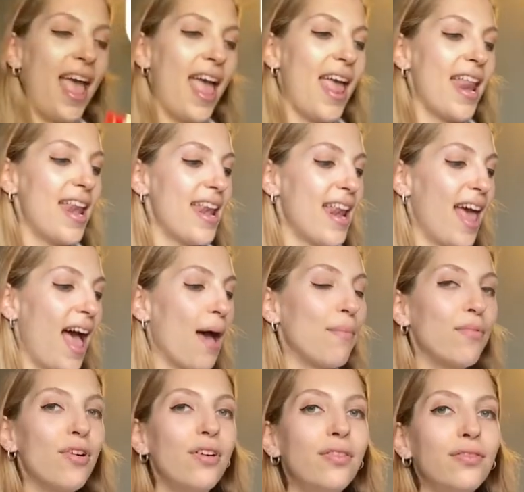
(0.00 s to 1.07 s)
And
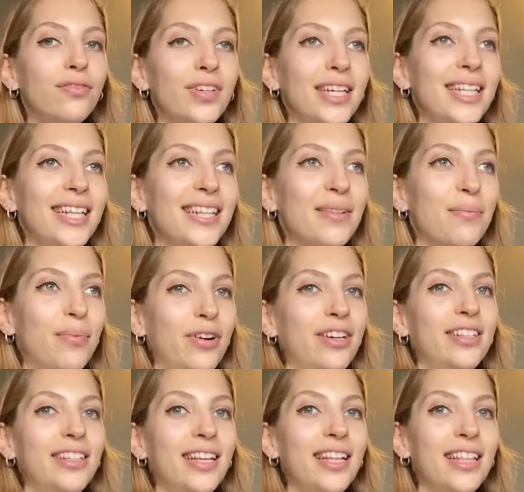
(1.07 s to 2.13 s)
I'm not really the
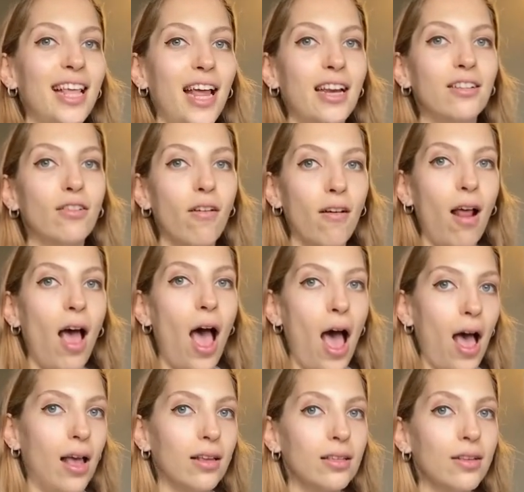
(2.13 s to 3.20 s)
person that is going to
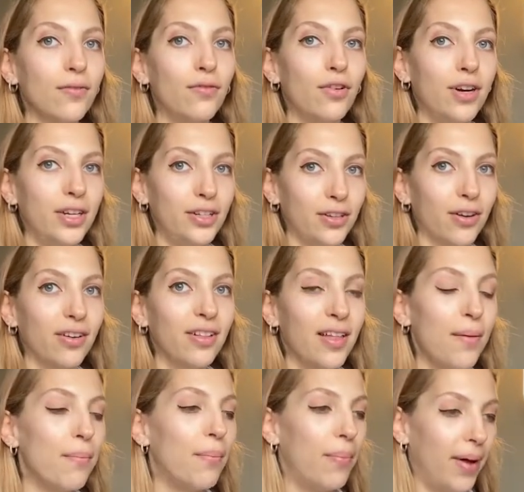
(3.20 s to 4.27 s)
ask for a
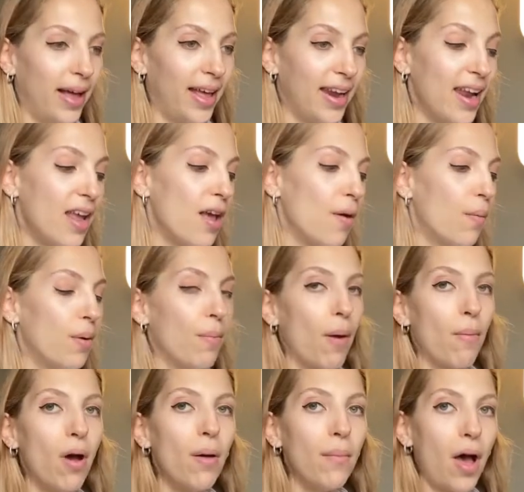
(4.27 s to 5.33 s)
chocolate, but when my
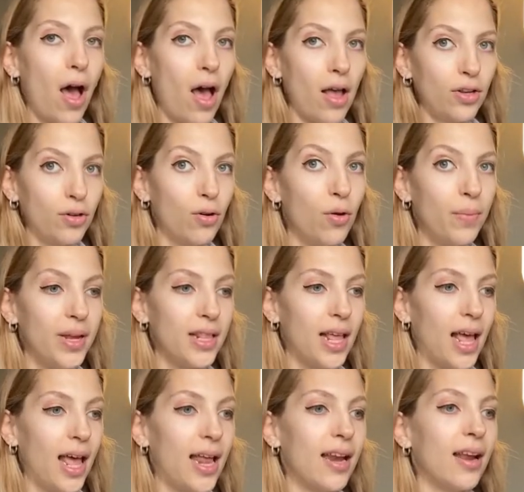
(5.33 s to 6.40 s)
mom told me
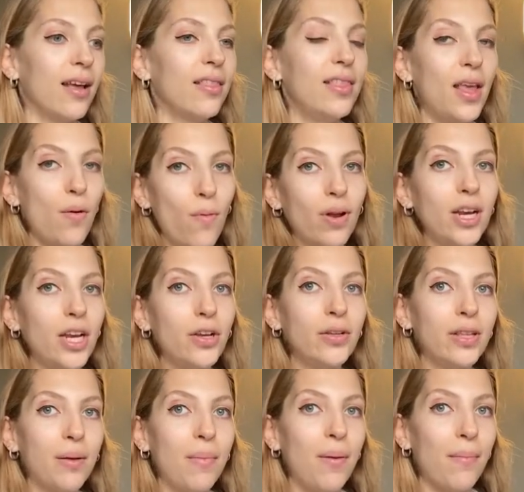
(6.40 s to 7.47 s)
that they wanted to
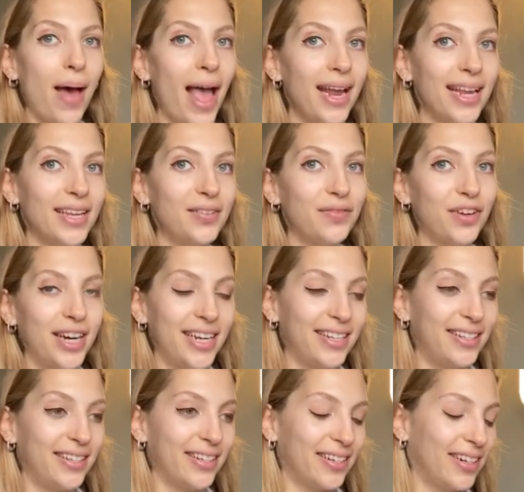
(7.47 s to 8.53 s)
send me a package for
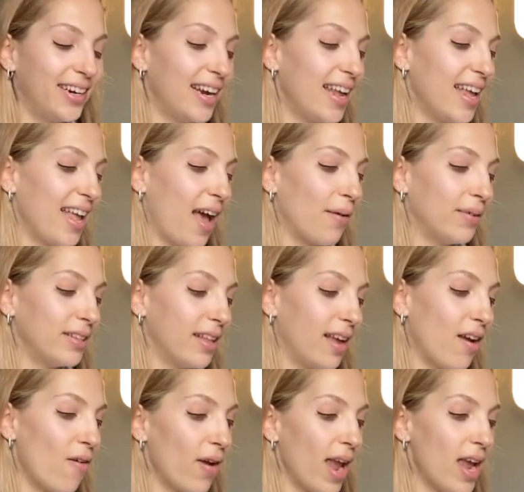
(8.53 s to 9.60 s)
Easter, I was
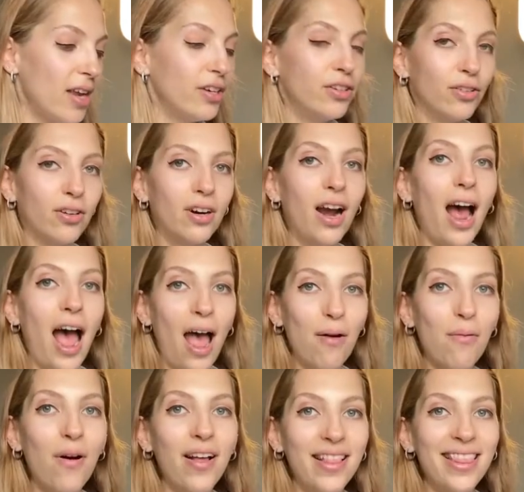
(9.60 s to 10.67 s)
like, okay, sure, I
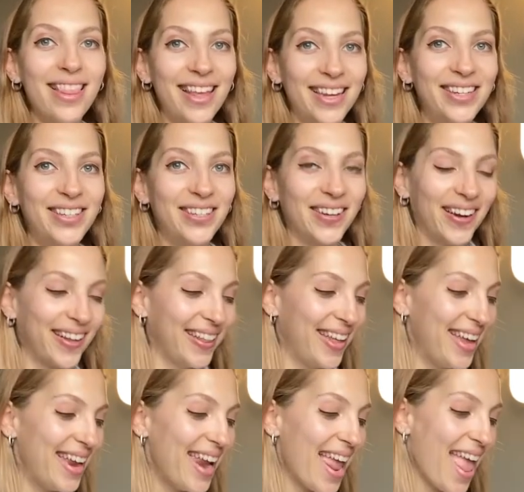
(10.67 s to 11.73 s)
want this
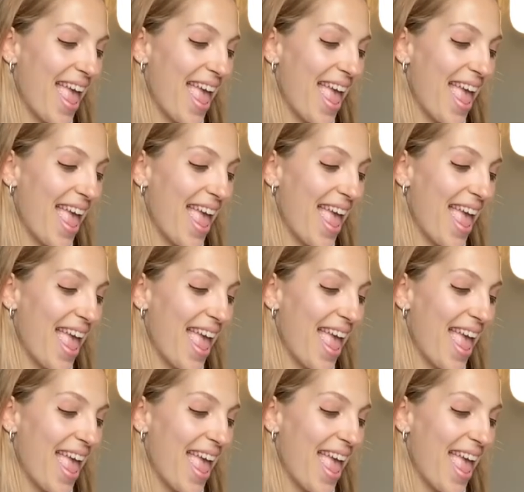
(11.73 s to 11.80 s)
chocolate.